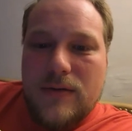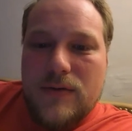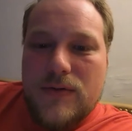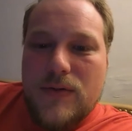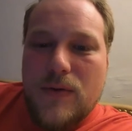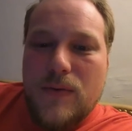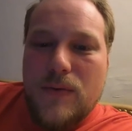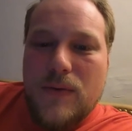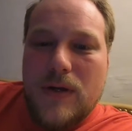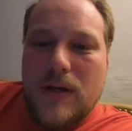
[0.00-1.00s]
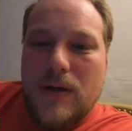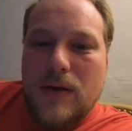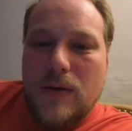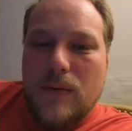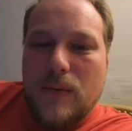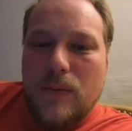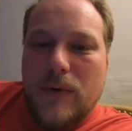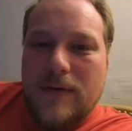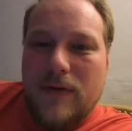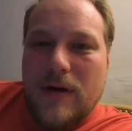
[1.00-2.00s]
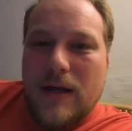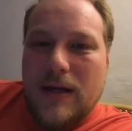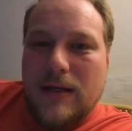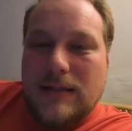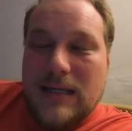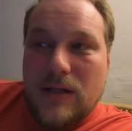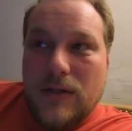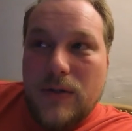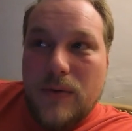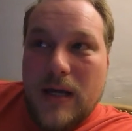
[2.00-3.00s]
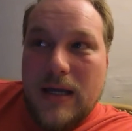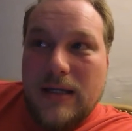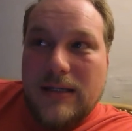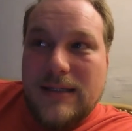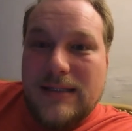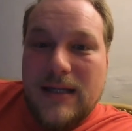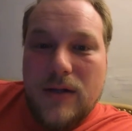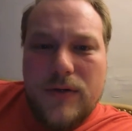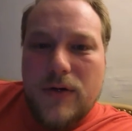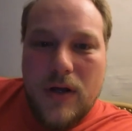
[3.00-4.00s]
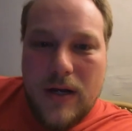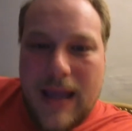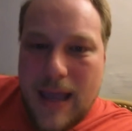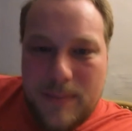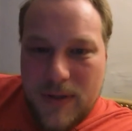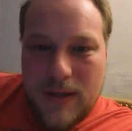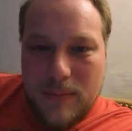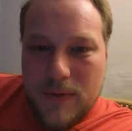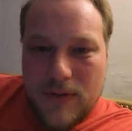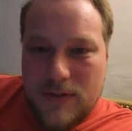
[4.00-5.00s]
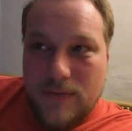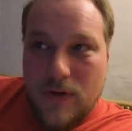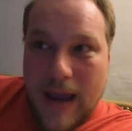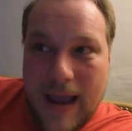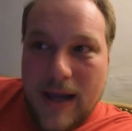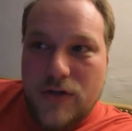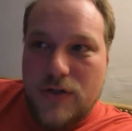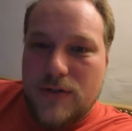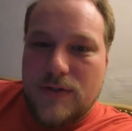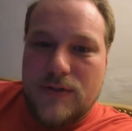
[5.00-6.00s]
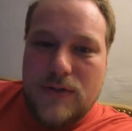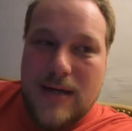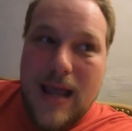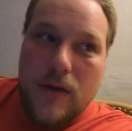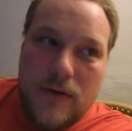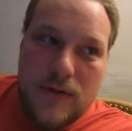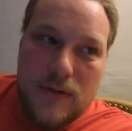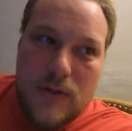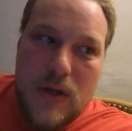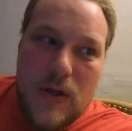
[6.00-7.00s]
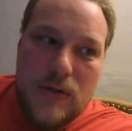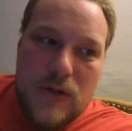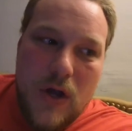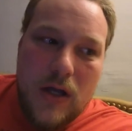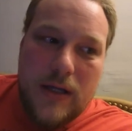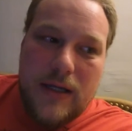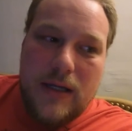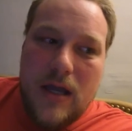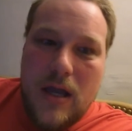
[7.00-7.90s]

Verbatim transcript: So whenever I tell you, I can tell you're not happy because of your actions and how you're talking,